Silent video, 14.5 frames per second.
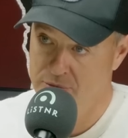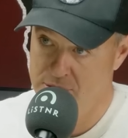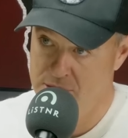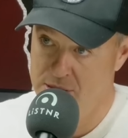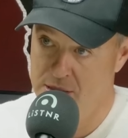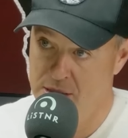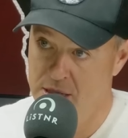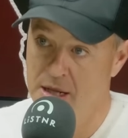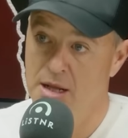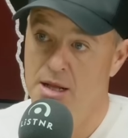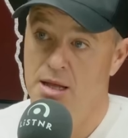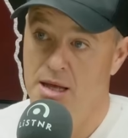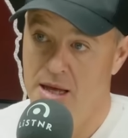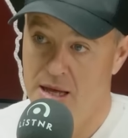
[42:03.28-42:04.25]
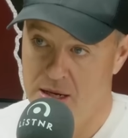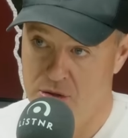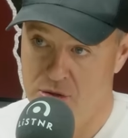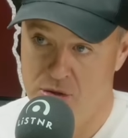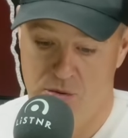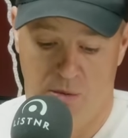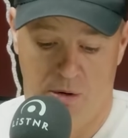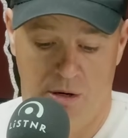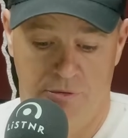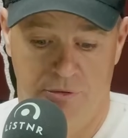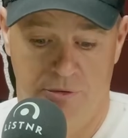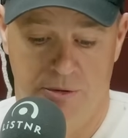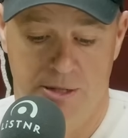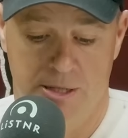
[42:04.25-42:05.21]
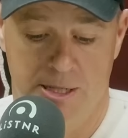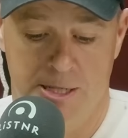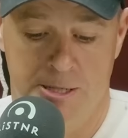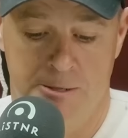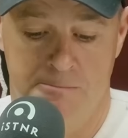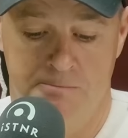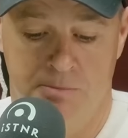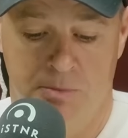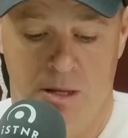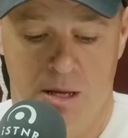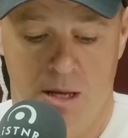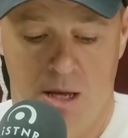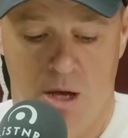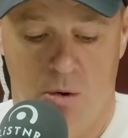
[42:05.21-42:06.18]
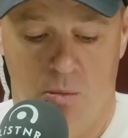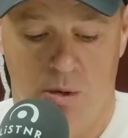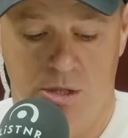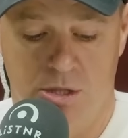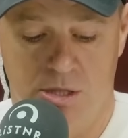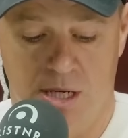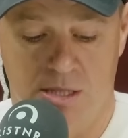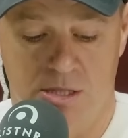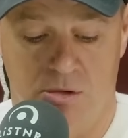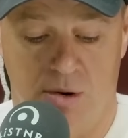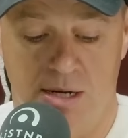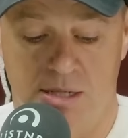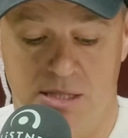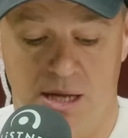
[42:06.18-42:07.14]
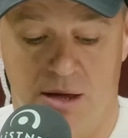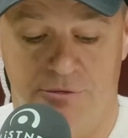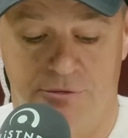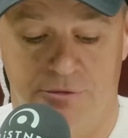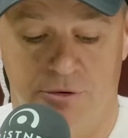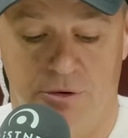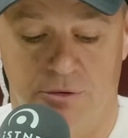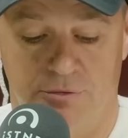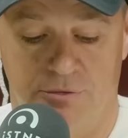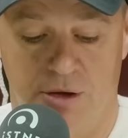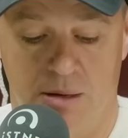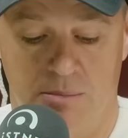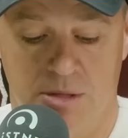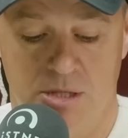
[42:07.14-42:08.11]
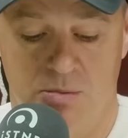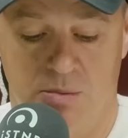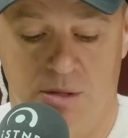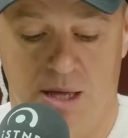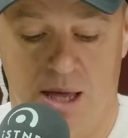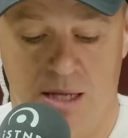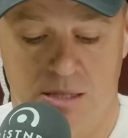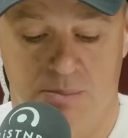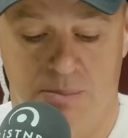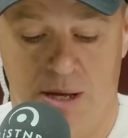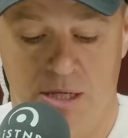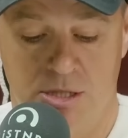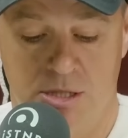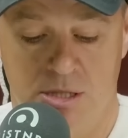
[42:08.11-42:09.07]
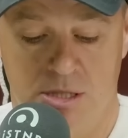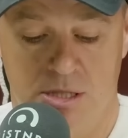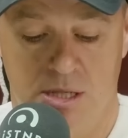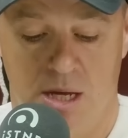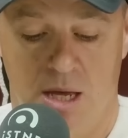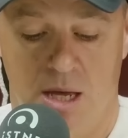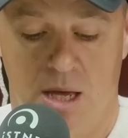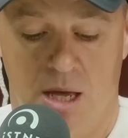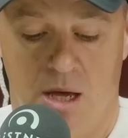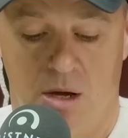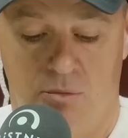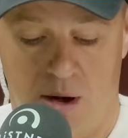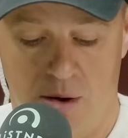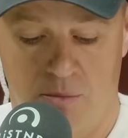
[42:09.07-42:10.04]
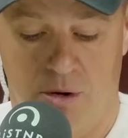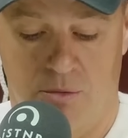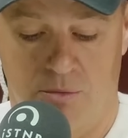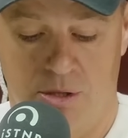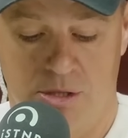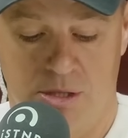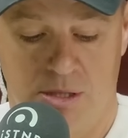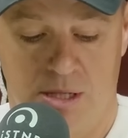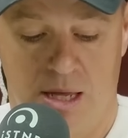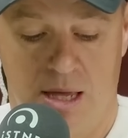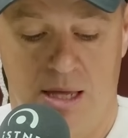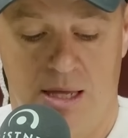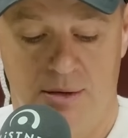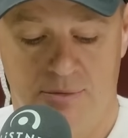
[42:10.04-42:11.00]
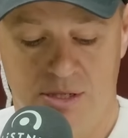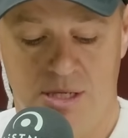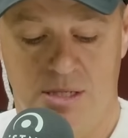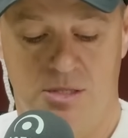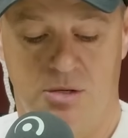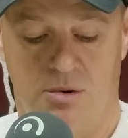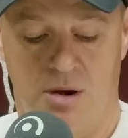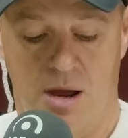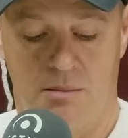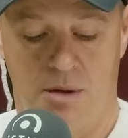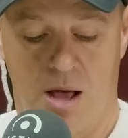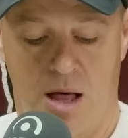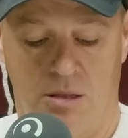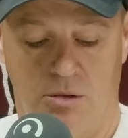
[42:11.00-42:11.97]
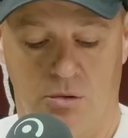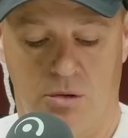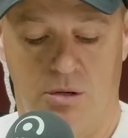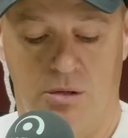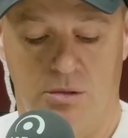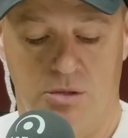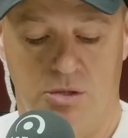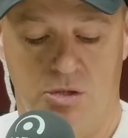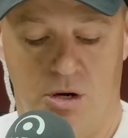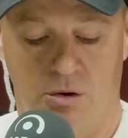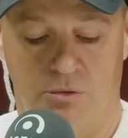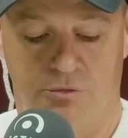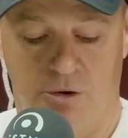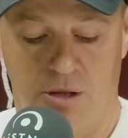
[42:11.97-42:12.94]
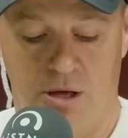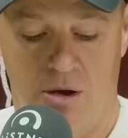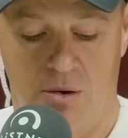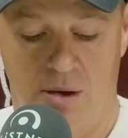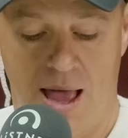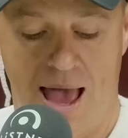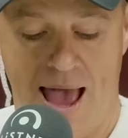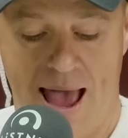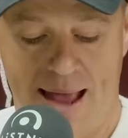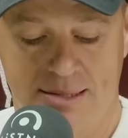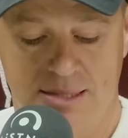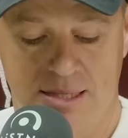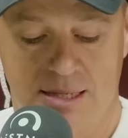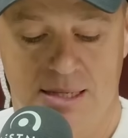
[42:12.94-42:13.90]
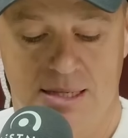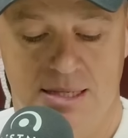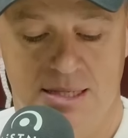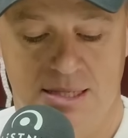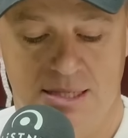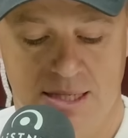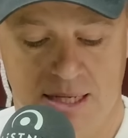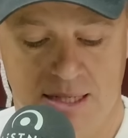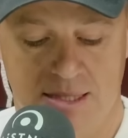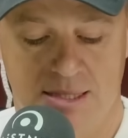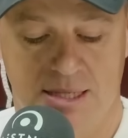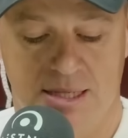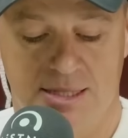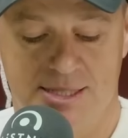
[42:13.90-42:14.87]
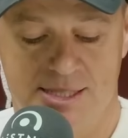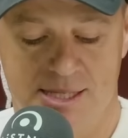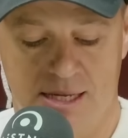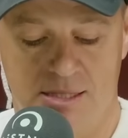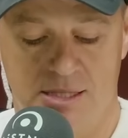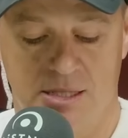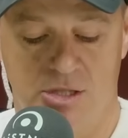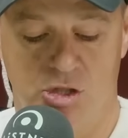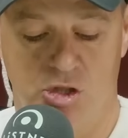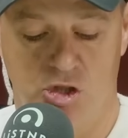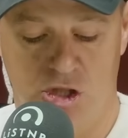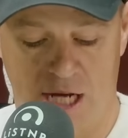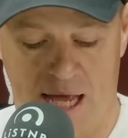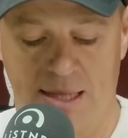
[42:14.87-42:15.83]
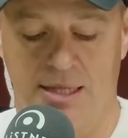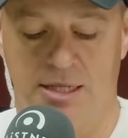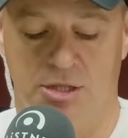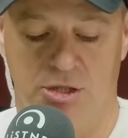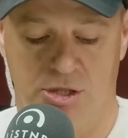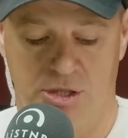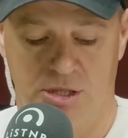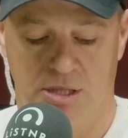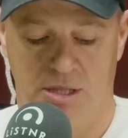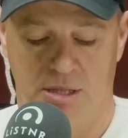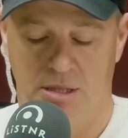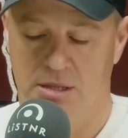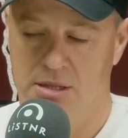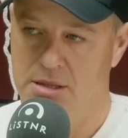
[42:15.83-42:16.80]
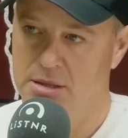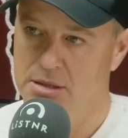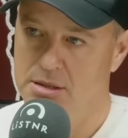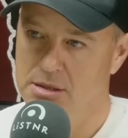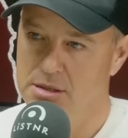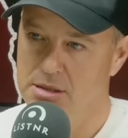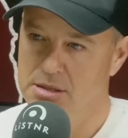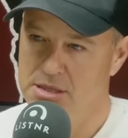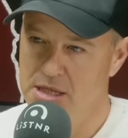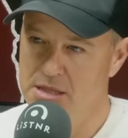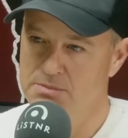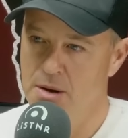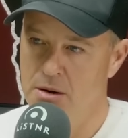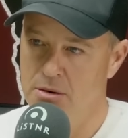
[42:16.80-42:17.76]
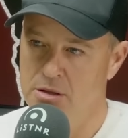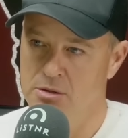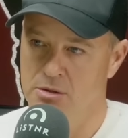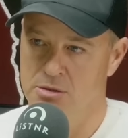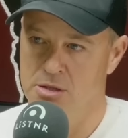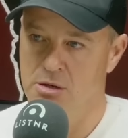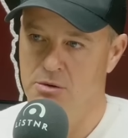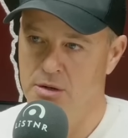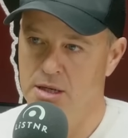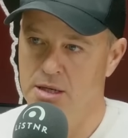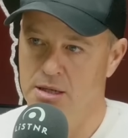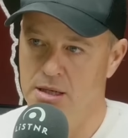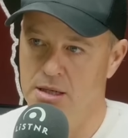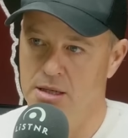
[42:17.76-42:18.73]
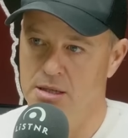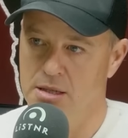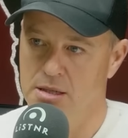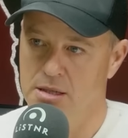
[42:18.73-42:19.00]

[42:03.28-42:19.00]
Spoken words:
obviously Andrew's wife, which does great stuff for families with cancer patients. Great work, Richard. Give his Instagram a look/follow at 6 Challenge. 6 marathons in cricket gear.